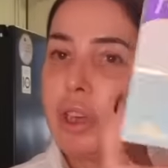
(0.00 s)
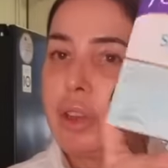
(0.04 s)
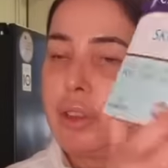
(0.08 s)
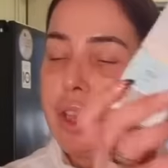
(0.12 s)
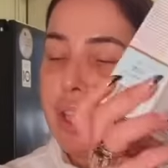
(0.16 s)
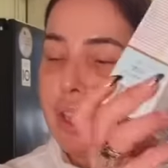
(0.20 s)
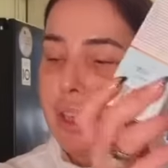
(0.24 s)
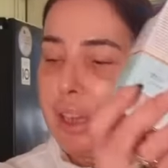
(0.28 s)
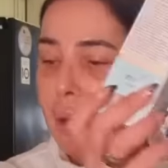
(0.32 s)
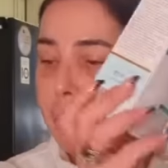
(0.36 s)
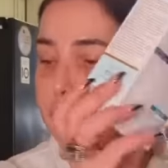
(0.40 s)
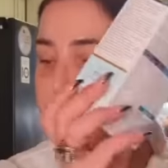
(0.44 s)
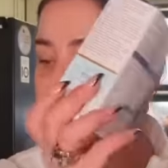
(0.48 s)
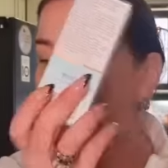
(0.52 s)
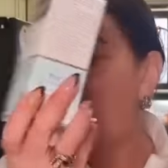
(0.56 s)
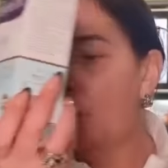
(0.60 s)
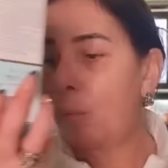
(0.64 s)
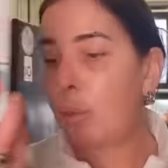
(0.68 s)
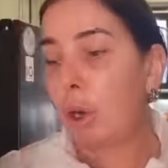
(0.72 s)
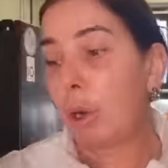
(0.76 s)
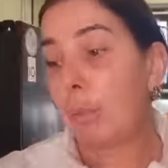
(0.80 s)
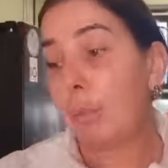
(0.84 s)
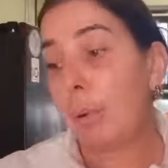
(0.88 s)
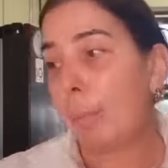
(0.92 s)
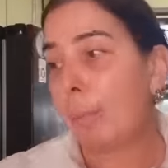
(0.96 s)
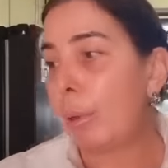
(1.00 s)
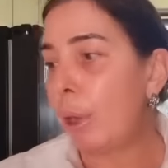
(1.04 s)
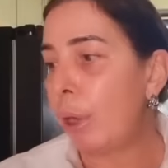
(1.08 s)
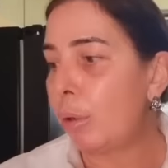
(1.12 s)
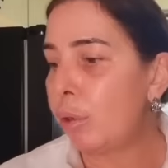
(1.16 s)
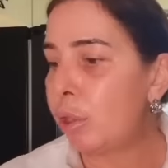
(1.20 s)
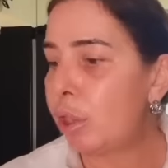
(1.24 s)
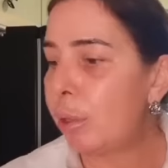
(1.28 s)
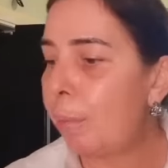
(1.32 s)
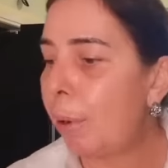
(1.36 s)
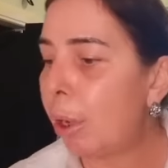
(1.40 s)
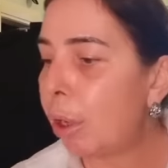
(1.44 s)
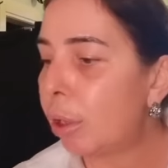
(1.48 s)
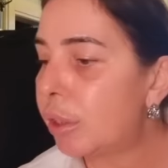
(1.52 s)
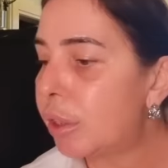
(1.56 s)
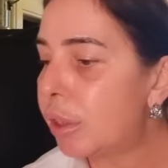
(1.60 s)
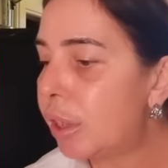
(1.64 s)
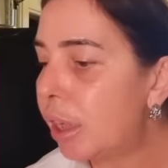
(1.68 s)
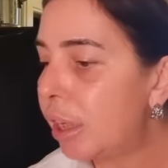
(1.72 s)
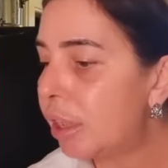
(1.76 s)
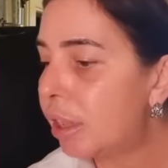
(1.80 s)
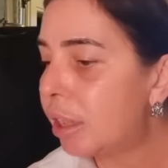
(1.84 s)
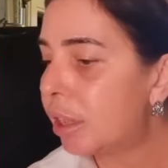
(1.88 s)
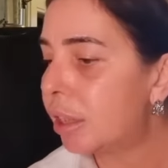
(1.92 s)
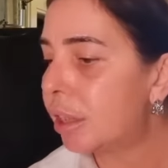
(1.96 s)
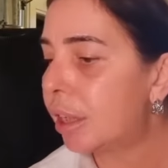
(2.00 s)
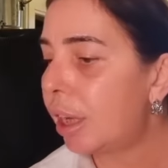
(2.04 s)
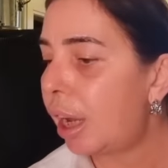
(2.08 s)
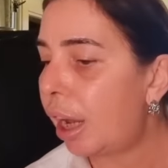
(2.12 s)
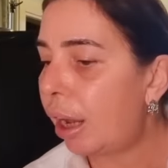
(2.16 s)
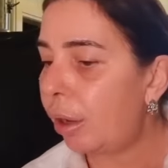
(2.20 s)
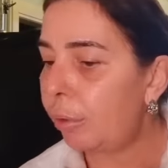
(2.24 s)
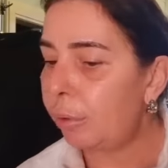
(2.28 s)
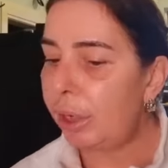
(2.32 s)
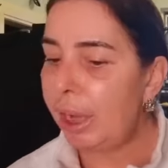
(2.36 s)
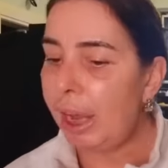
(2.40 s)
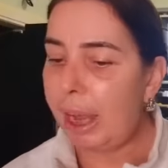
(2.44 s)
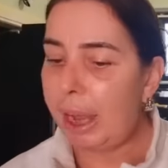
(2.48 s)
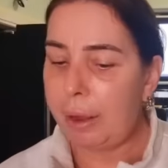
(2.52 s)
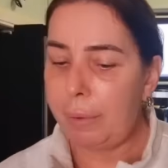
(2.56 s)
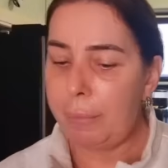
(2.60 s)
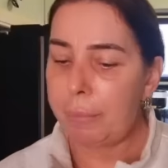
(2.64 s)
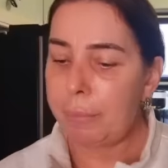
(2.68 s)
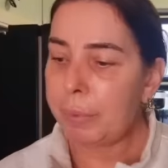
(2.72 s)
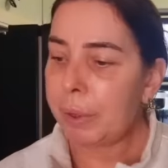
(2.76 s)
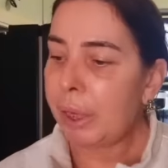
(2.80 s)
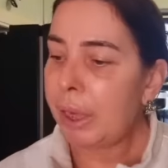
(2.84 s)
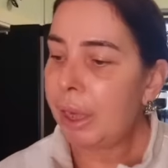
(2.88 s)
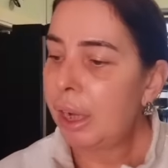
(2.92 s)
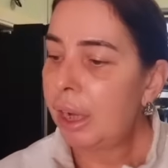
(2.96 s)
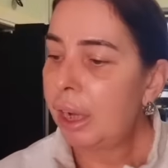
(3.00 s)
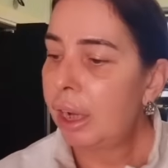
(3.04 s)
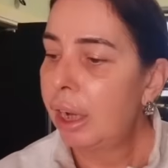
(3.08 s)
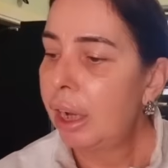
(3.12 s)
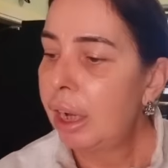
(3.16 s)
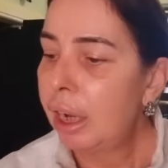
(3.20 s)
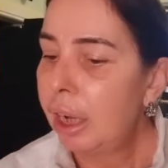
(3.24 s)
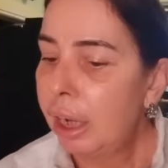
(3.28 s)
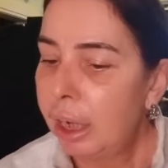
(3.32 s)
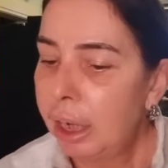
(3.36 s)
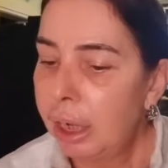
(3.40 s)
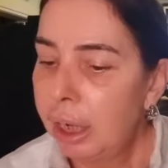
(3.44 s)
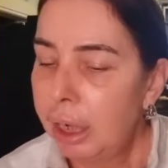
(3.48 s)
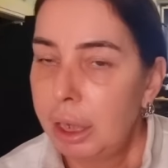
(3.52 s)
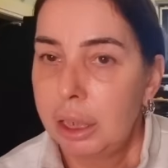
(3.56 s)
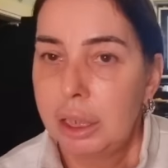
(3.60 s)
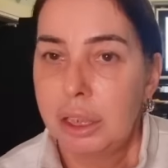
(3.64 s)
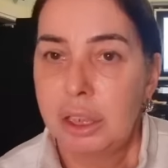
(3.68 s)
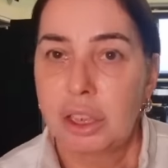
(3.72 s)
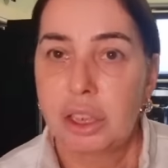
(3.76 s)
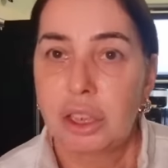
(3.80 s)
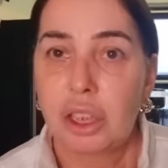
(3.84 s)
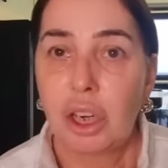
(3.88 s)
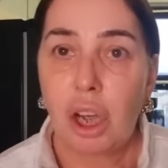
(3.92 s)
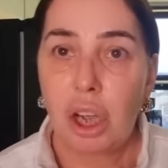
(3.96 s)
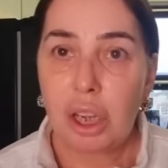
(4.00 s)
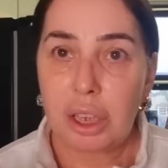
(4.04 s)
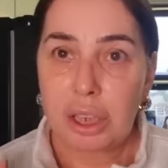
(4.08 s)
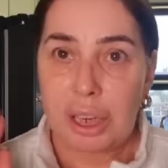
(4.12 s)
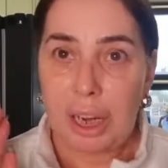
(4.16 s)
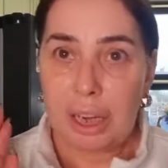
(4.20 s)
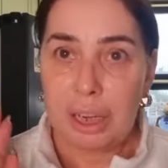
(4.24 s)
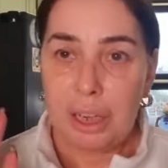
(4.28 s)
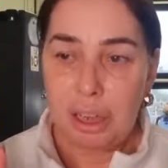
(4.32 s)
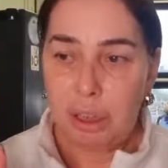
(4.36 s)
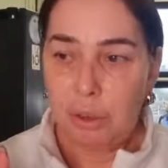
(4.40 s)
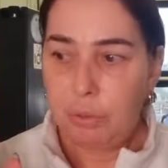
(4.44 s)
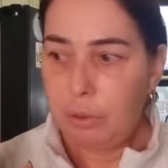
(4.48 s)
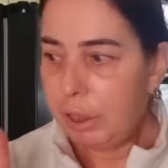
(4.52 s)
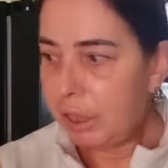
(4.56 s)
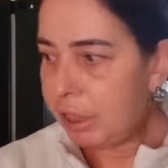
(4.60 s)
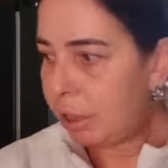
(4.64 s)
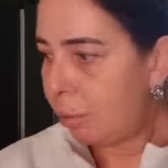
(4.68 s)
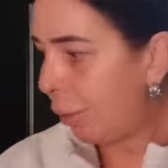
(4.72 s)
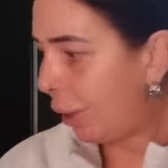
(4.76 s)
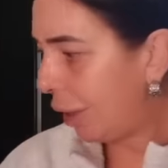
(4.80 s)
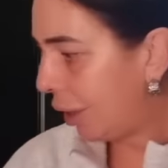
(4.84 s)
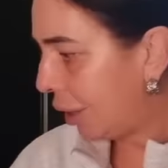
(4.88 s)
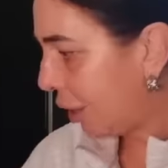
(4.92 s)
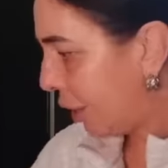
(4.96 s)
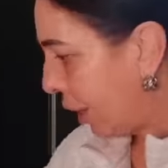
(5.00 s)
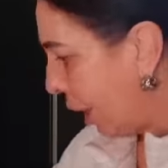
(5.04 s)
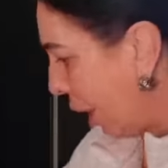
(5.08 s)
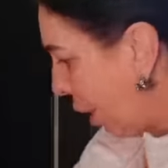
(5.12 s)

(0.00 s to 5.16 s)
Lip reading: And I think that was in one of my beauty boxes. So yeah, start getting the vitamins